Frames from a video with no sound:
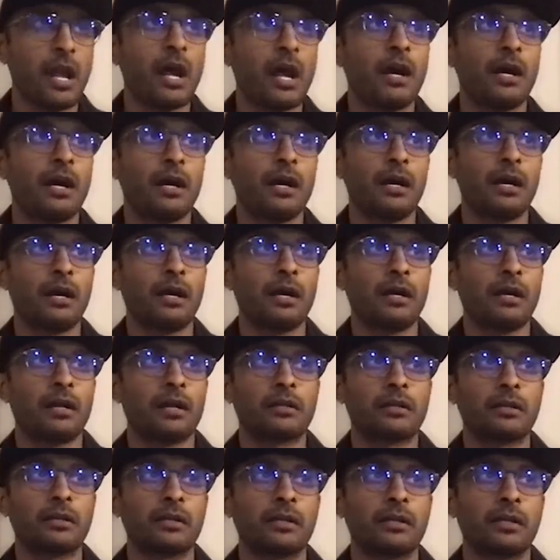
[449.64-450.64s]

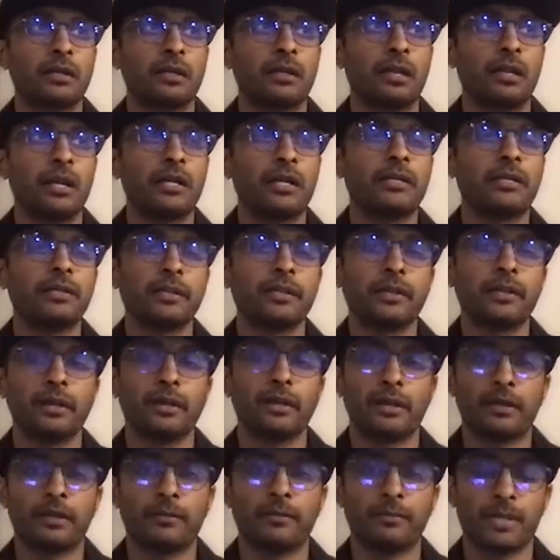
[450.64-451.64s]
our
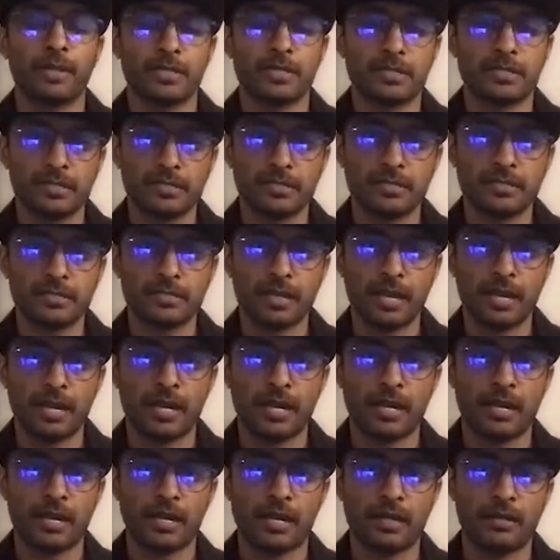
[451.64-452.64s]
India business,
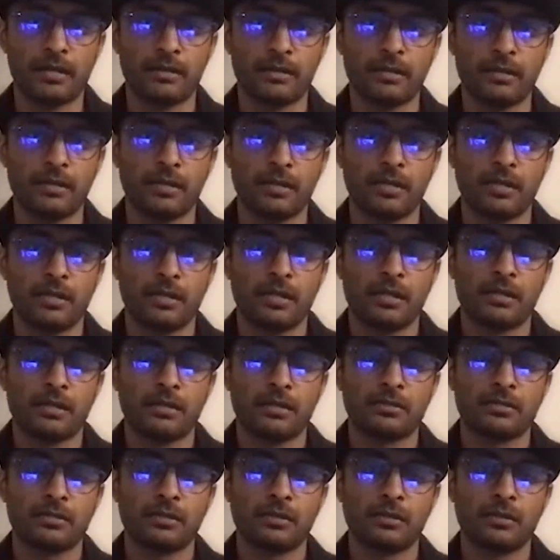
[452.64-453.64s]
and
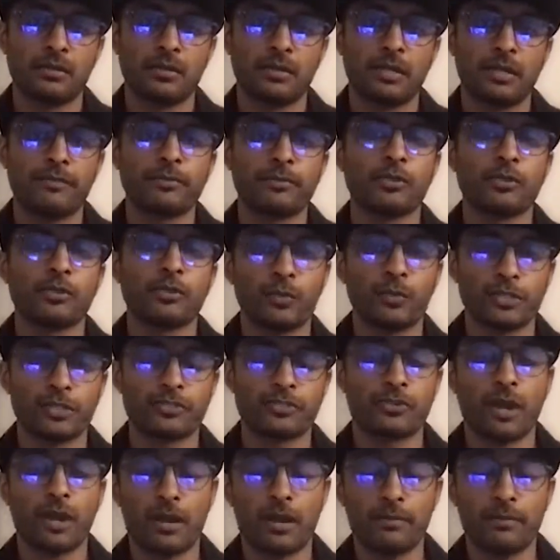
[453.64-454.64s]
even though we
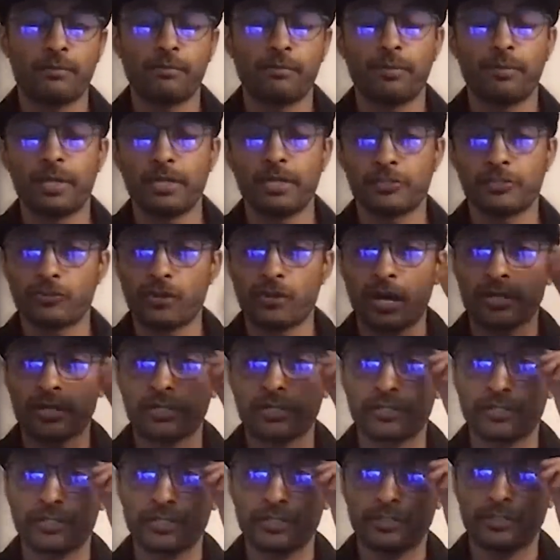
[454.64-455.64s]
stra- build
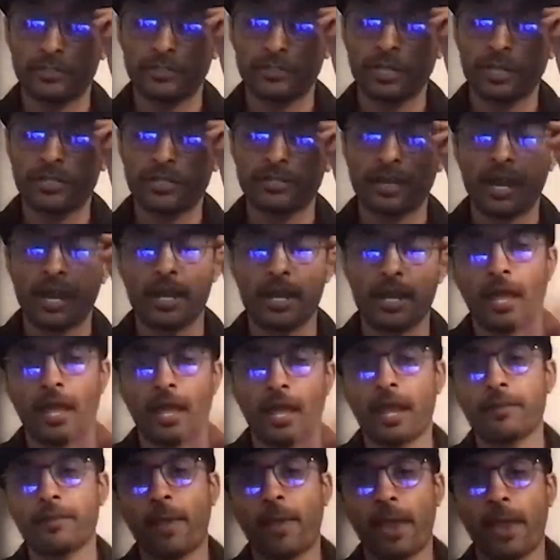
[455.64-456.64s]
strategy together, and
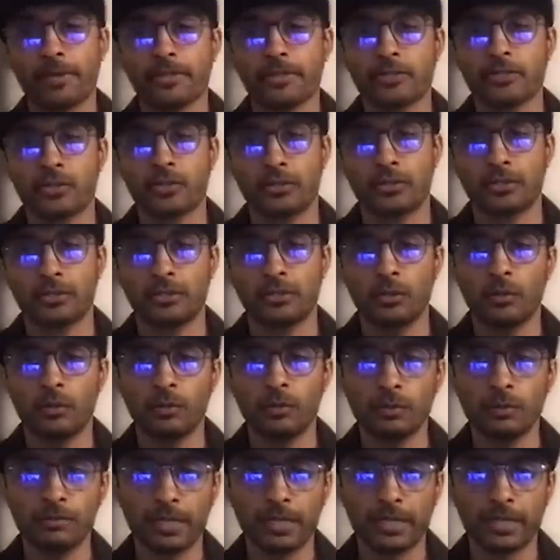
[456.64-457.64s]
I manage all the
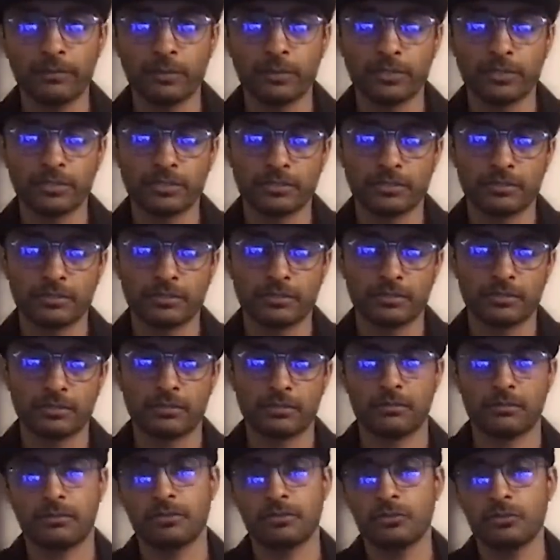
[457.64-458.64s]
global play, which
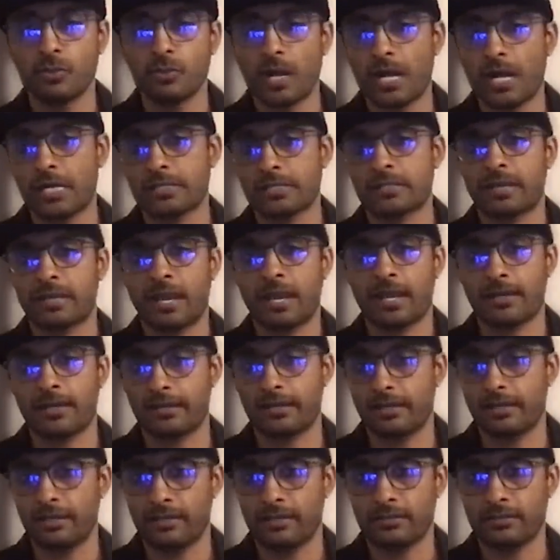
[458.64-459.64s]
is U.S.,
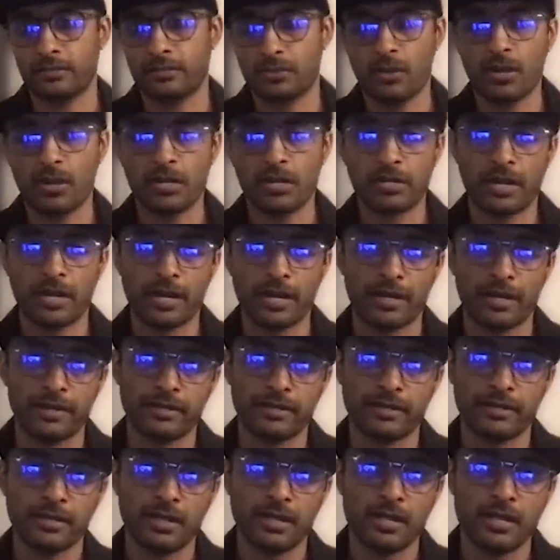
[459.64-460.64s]
Canada, and so on,
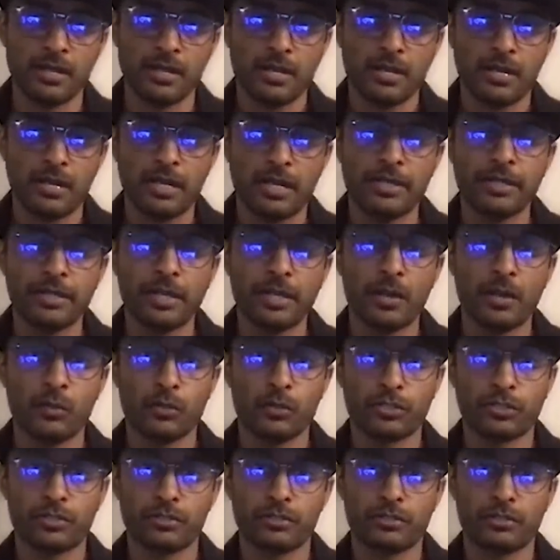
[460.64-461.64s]
and India,
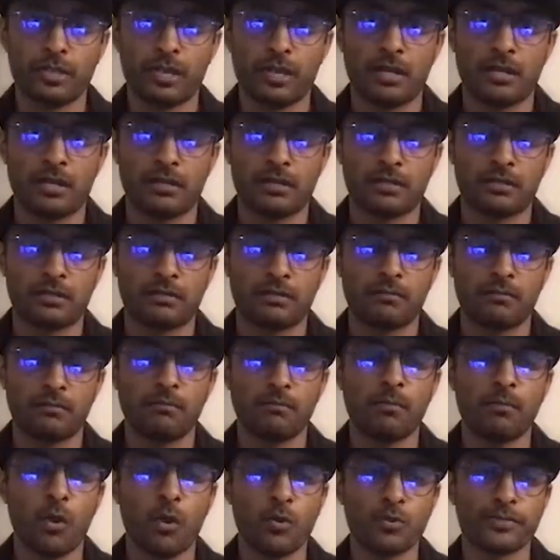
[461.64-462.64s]
which is our
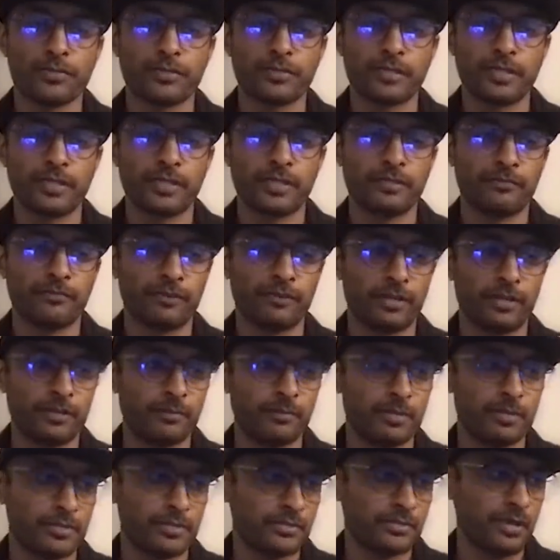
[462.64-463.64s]
most
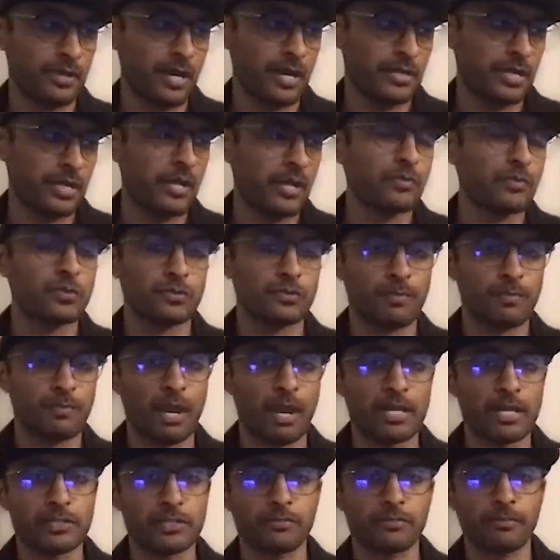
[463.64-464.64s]
significant business right now, is
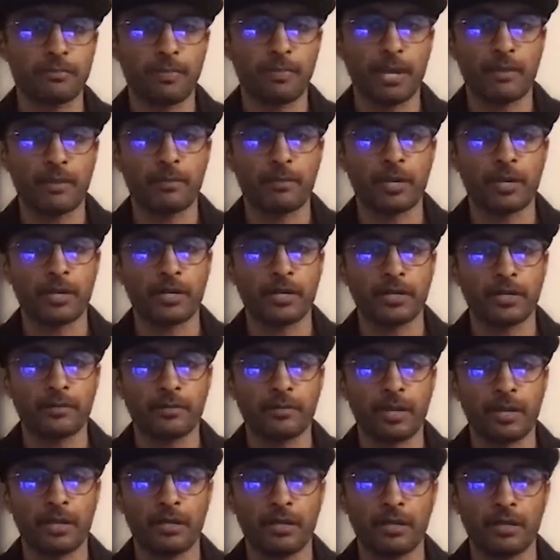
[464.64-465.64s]
managed by my Indian
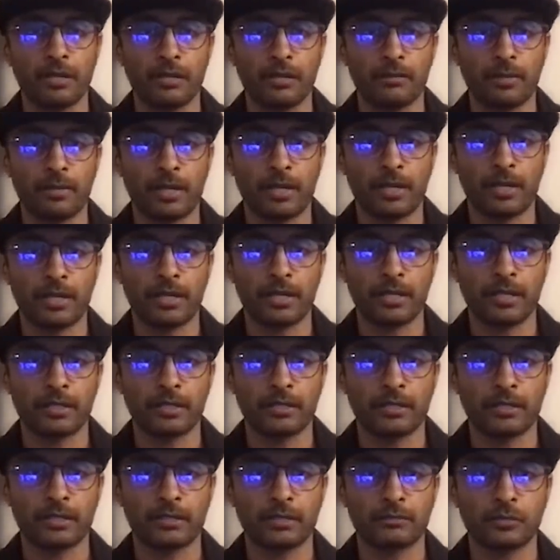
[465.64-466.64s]
uh, my
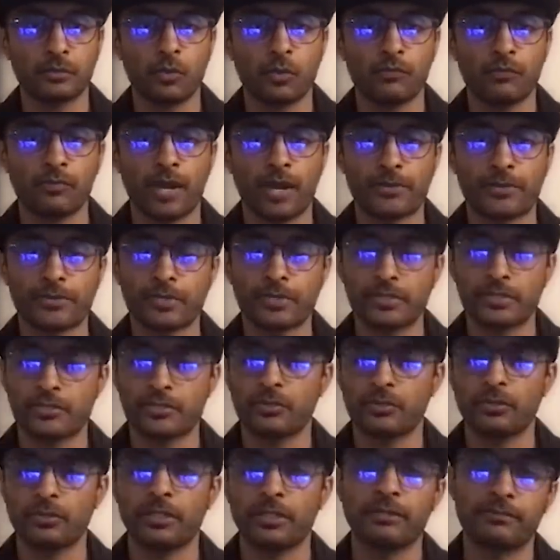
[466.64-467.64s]
co-founders
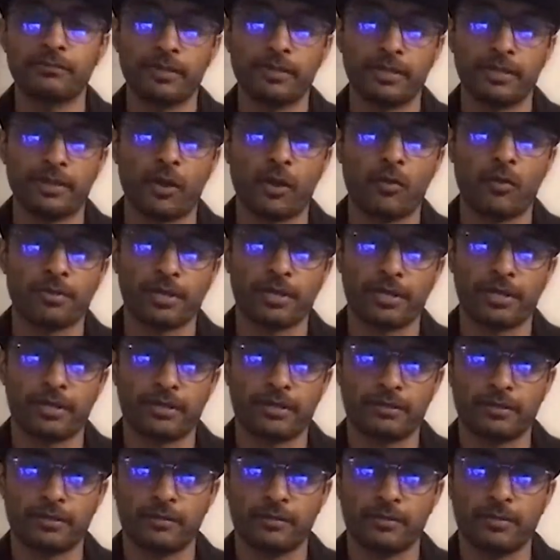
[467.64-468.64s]
who live and operate
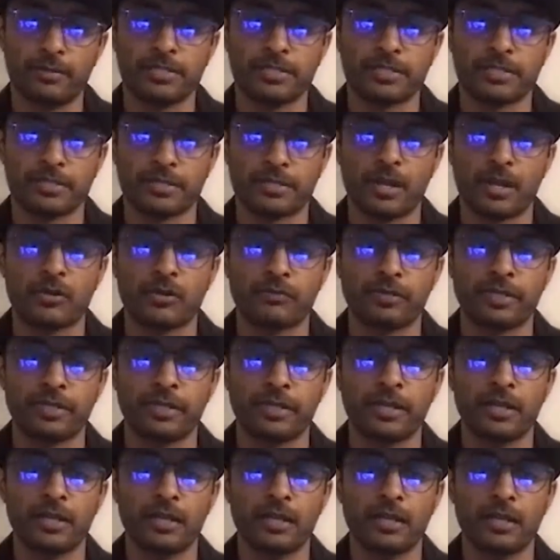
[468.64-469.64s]
business out of
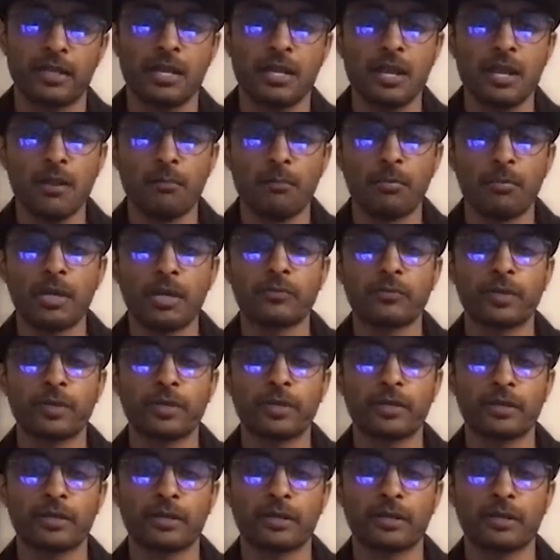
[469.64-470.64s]
India. But we
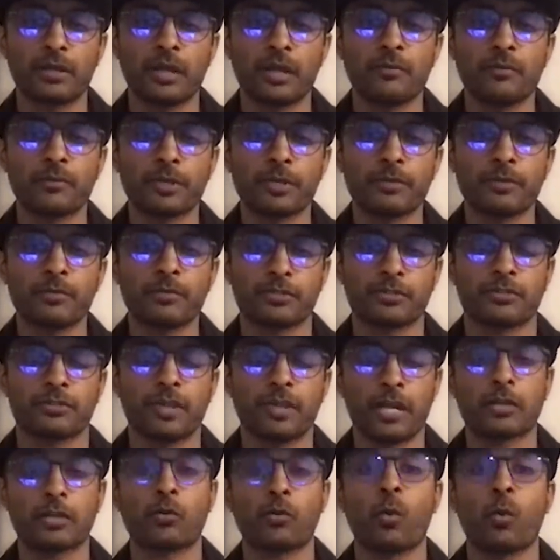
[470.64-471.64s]
are a company which is
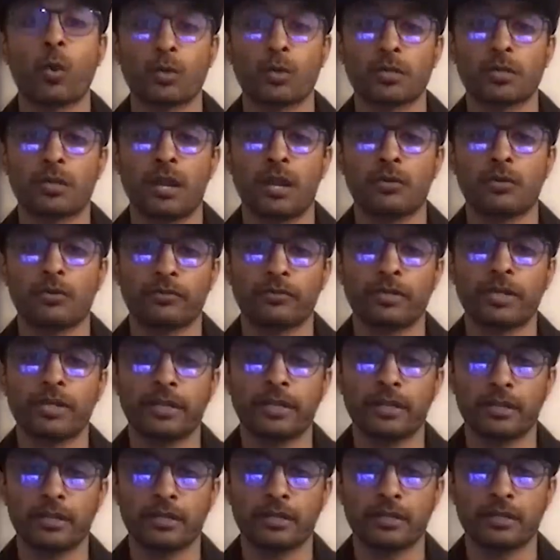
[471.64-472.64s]
headquartered out of
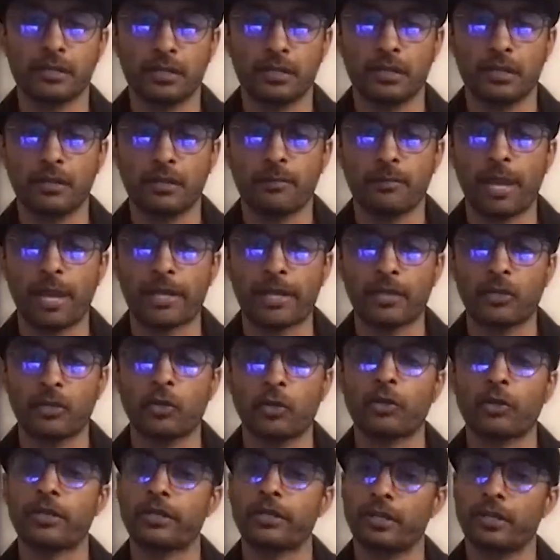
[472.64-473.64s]
India, uh,
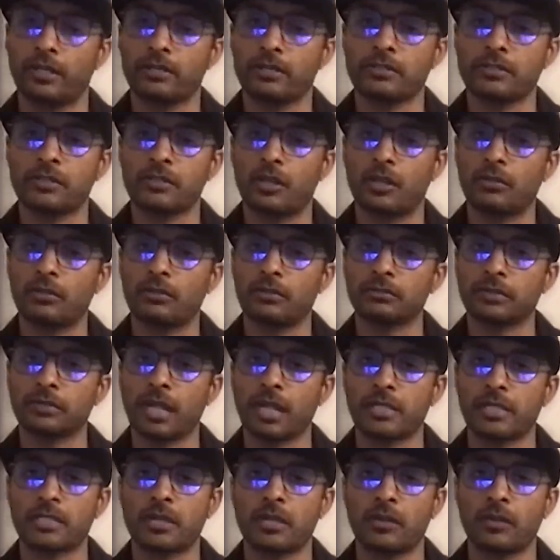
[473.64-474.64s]
Bangalore, India. So
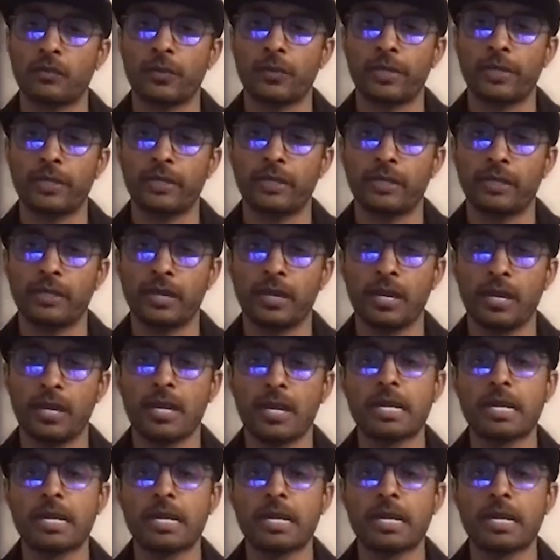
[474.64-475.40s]
that's how we